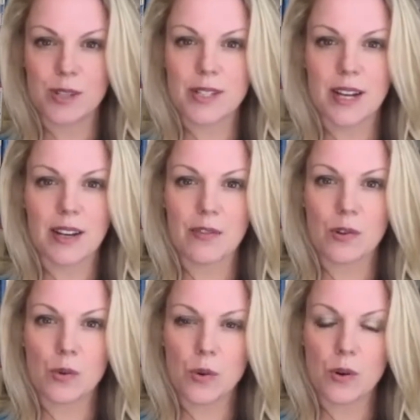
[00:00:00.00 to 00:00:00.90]
It's like, of
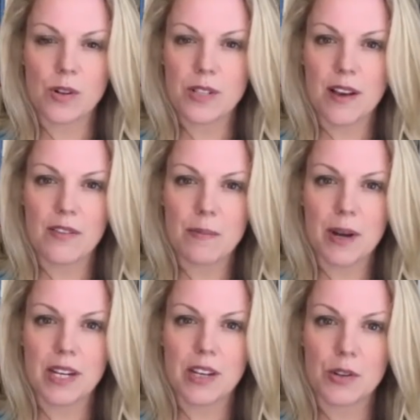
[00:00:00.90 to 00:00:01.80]
course,
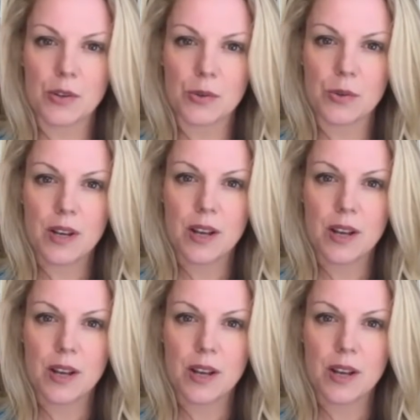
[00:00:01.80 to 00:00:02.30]
everybody who